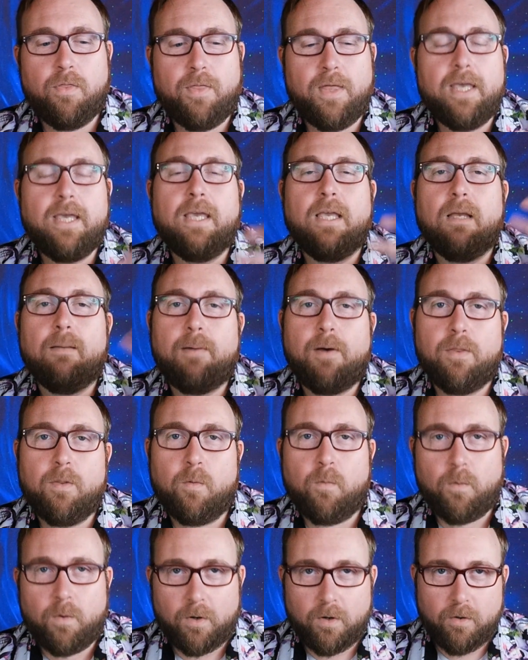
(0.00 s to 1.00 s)
thinking about
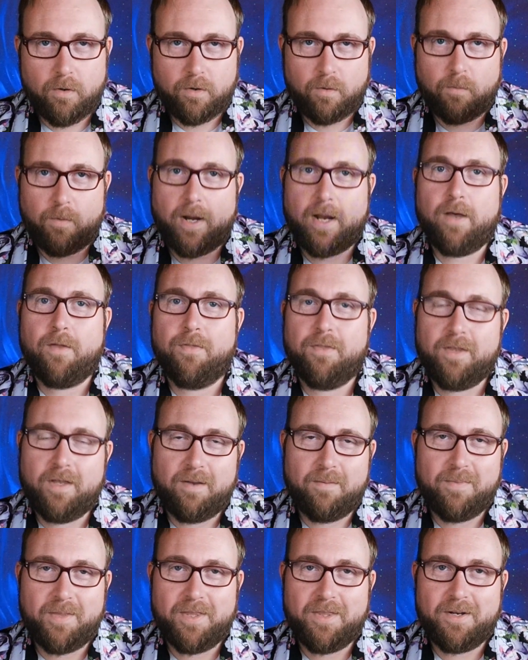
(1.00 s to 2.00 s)
the world around
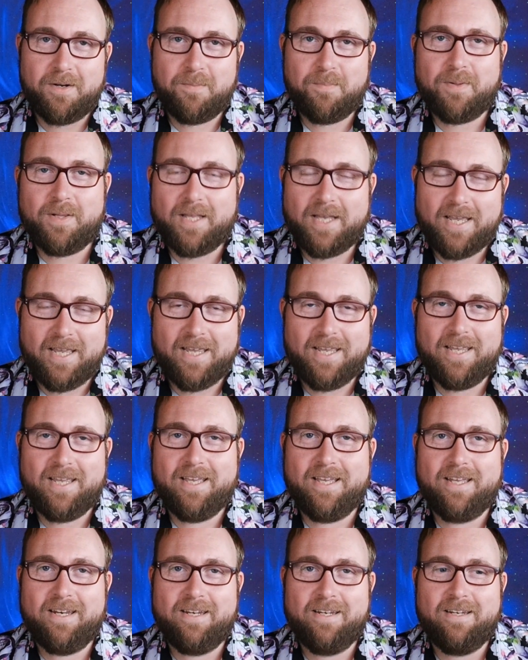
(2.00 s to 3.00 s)
them that they're playing
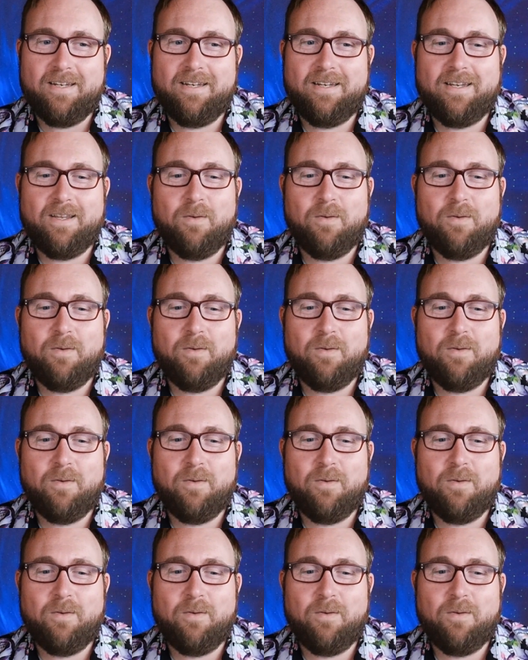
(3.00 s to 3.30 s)
in, and